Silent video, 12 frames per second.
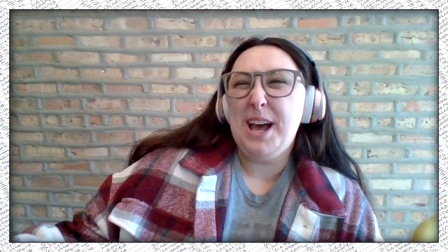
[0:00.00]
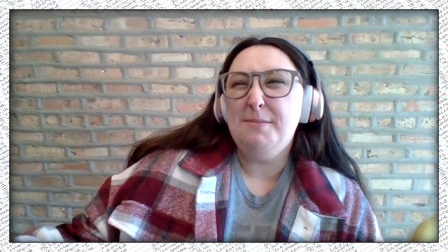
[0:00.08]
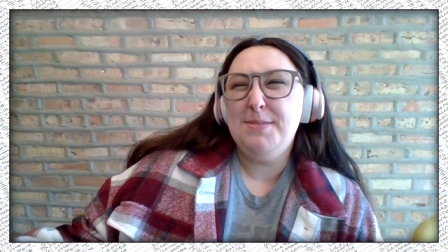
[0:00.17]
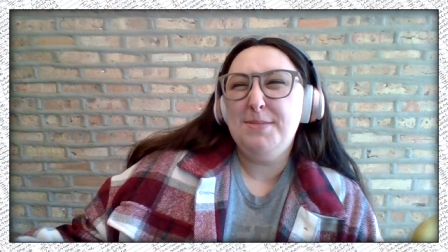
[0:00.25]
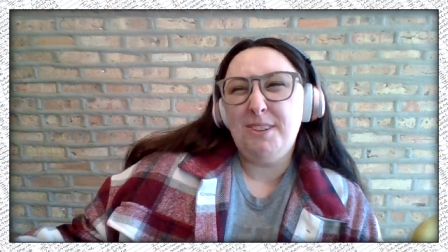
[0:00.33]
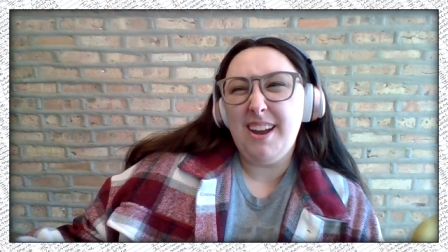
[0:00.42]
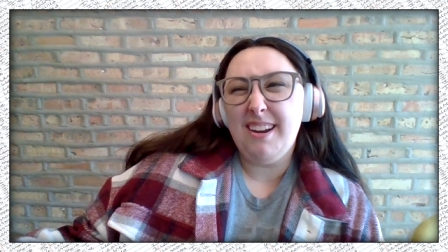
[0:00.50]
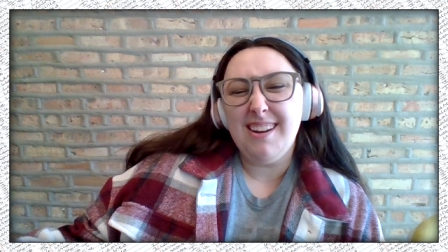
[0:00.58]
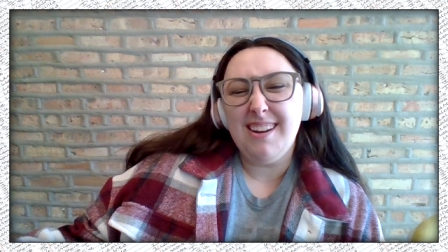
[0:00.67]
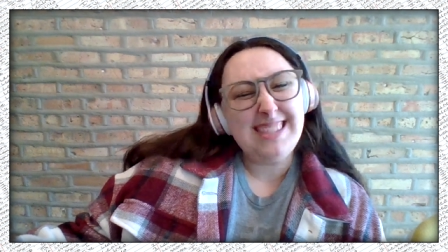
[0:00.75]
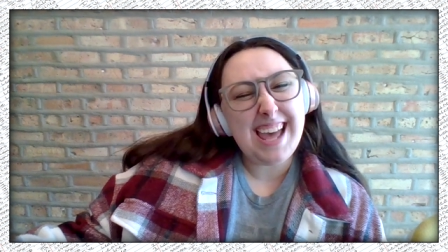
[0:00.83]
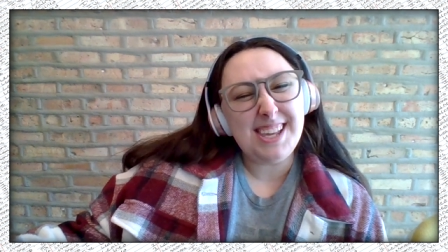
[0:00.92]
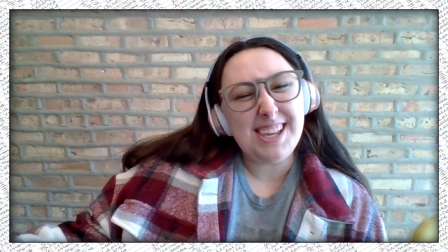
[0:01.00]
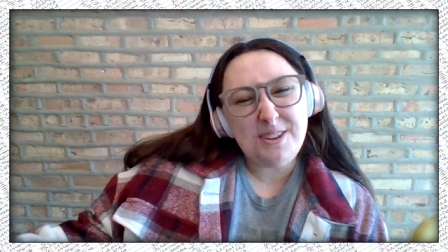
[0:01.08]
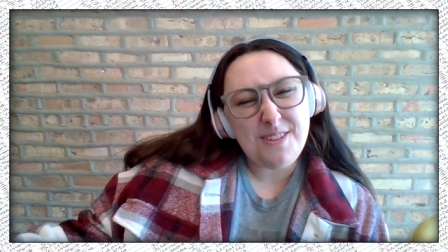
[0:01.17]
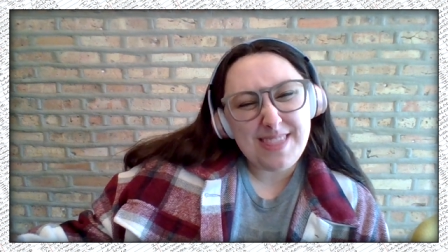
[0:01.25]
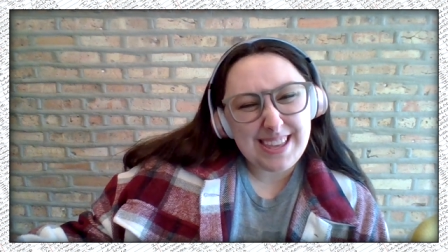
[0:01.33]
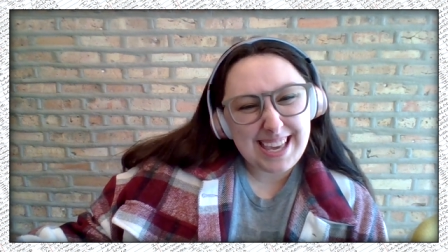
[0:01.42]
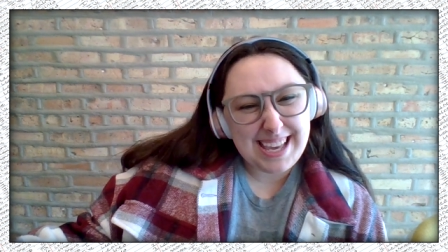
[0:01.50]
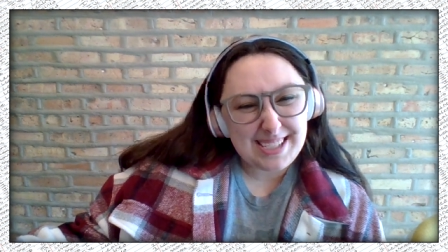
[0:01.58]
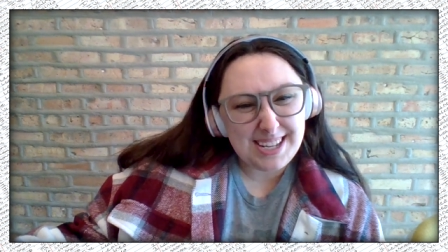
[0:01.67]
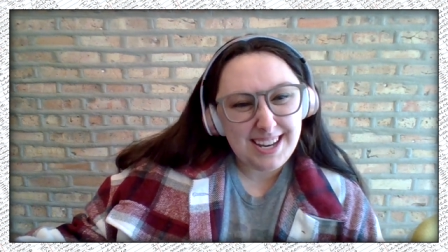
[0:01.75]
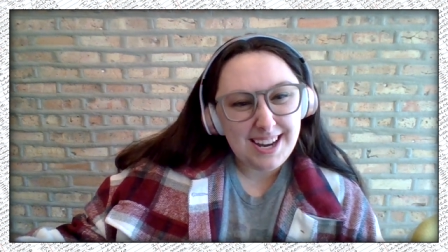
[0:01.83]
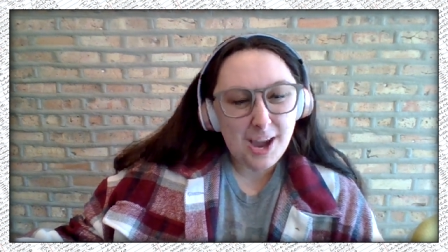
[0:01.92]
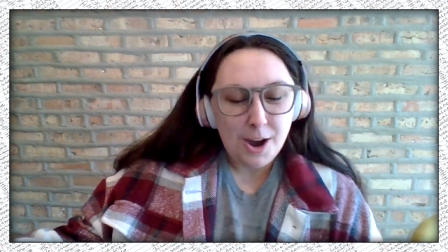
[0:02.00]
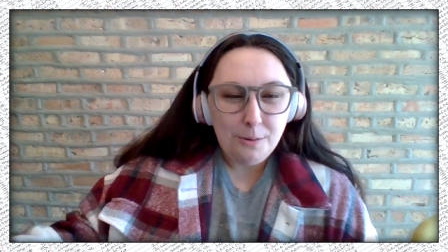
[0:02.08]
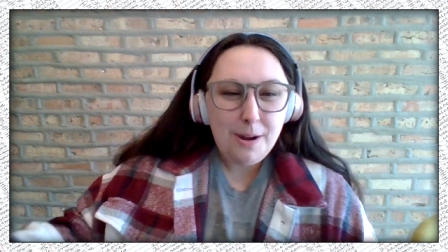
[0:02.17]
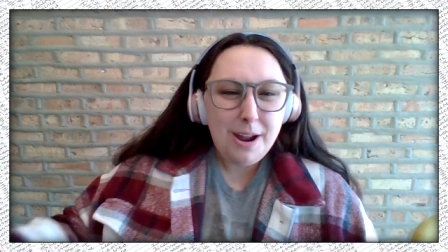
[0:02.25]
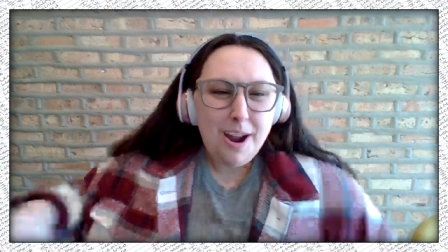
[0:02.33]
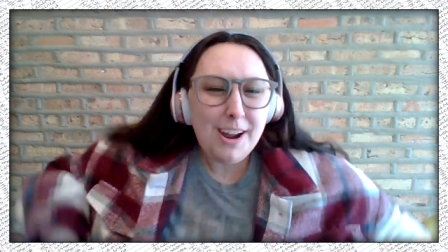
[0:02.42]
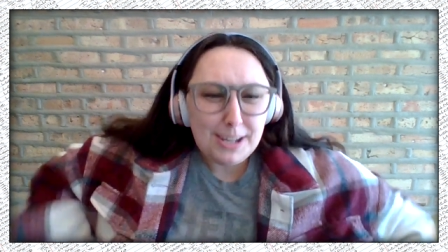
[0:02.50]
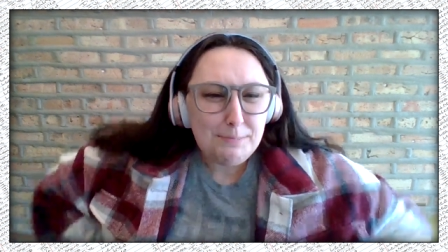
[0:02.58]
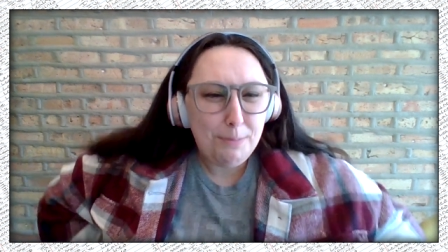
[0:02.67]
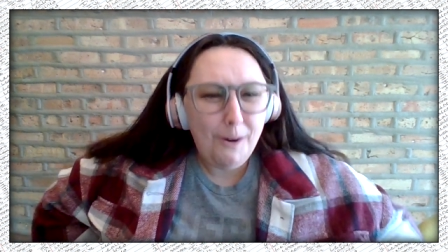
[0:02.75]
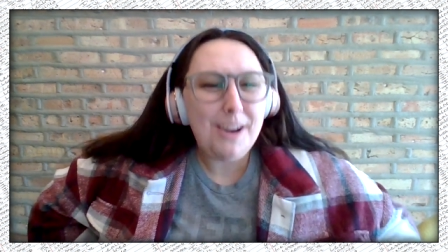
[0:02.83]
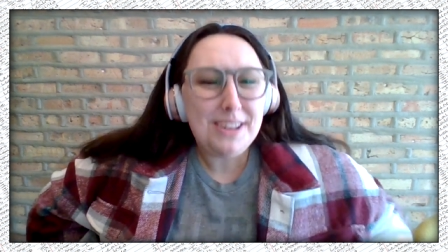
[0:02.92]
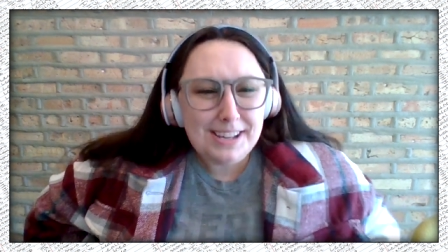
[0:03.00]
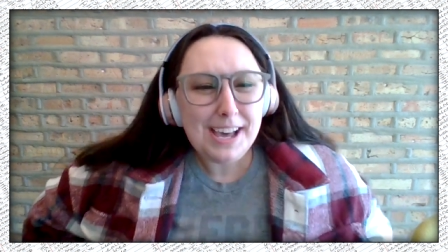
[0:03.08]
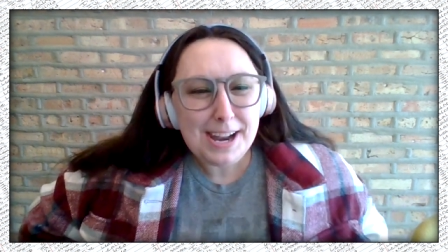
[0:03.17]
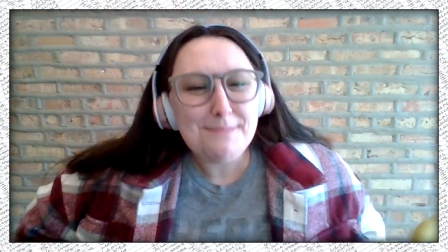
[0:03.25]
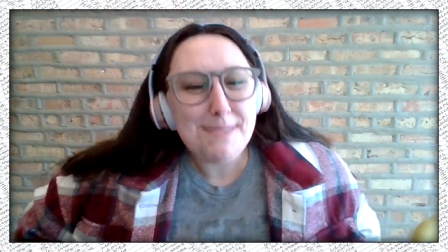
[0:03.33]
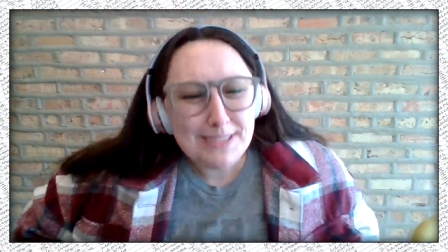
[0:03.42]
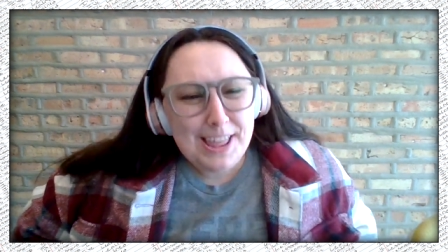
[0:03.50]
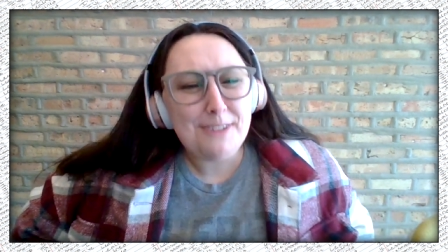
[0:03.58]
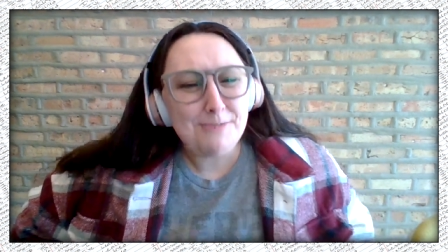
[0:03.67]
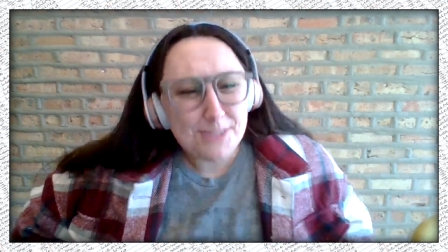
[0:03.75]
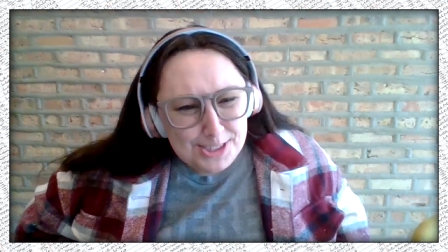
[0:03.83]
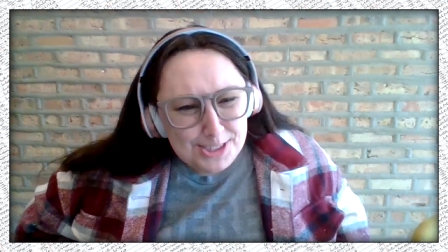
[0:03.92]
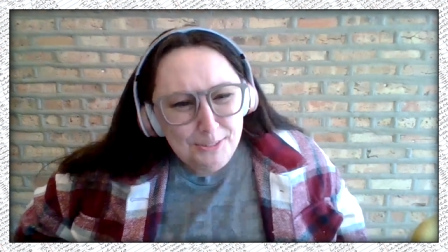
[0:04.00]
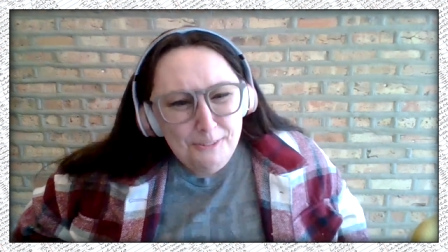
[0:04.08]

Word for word: Tom Sawyer, is that you in the kitchen? Where are you, boy? You're gonna be late for